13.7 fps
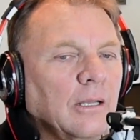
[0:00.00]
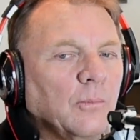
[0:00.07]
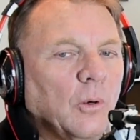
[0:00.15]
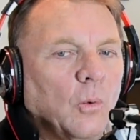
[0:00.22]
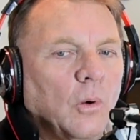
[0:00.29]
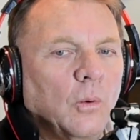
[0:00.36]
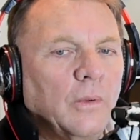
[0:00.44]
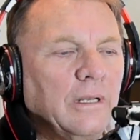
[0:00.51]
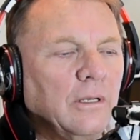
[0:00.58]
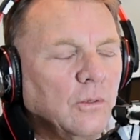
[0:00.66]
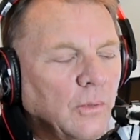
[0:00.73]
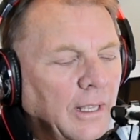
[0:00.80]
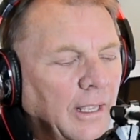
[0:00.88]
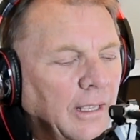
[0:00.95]
But what we
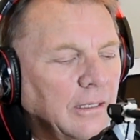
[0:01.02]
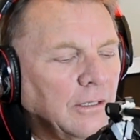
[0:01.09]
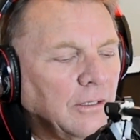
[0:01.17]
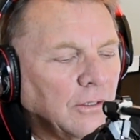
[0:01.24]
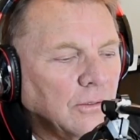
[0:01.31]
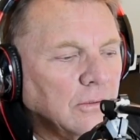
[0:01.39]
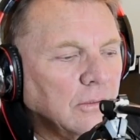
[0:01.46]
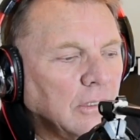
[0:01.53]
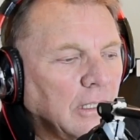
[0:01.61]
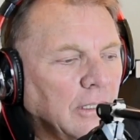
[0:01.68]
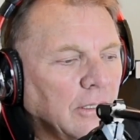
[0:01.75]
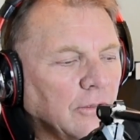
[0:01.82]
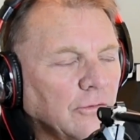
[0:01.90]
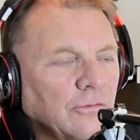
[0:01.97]
knew we had to do
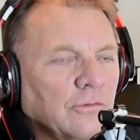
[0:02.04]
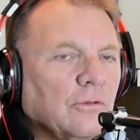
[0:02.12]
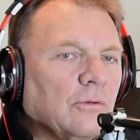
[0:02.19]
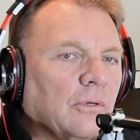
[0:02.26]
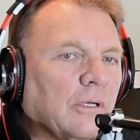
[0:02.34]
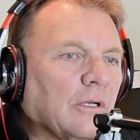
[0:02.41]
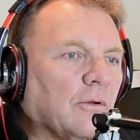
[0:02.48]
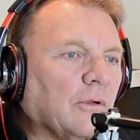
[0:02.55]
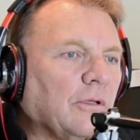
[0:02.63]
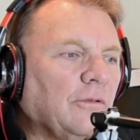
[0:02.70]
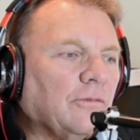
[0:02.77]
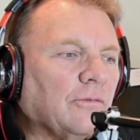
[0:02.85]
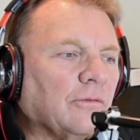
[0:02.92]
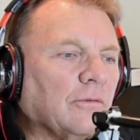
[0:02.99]
is to
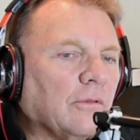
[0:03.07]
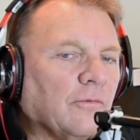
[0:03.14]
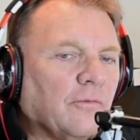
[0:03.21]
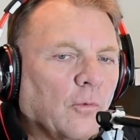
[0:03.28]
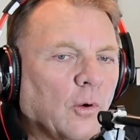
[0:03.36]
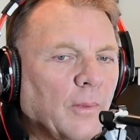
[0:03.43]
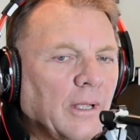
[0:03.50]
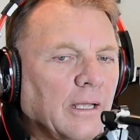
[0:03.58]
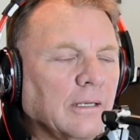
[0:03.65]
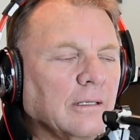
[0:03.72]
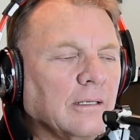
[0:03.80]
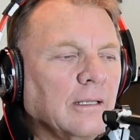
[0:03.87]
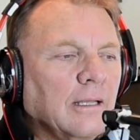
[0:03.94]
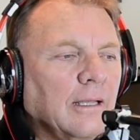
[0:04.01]
increase the format
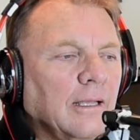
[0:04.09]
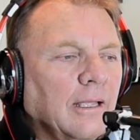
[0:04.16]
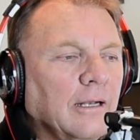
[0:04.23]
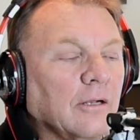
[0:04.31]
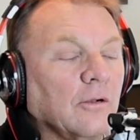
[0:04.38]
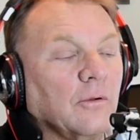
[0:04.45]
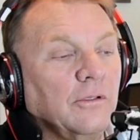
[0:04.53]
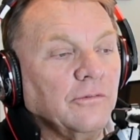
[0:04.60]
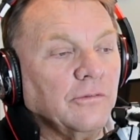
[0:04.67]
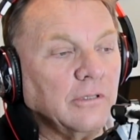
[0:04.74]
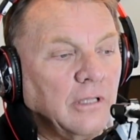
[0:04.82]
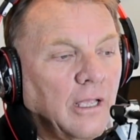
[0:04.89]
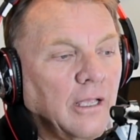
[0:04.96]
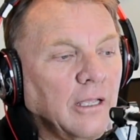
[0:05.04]
and increase
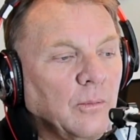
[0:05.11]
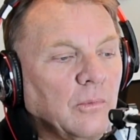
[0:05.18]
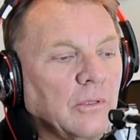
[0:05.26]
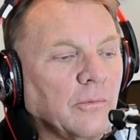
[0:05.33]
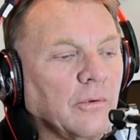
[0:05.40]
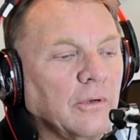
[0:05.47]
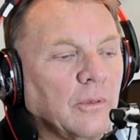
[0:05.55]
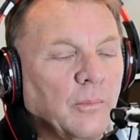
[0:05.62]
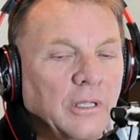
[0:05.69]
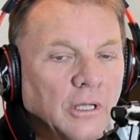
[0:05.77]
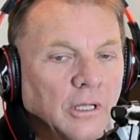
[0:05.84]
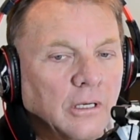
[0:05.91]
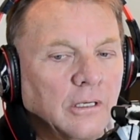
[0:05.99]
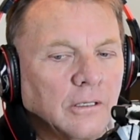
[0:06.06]
the time that we're going to be
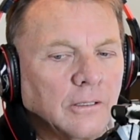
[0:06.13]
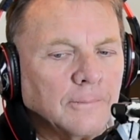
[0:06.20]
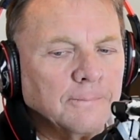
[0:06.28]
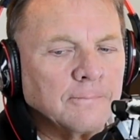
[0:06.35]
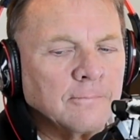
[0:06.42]
on air.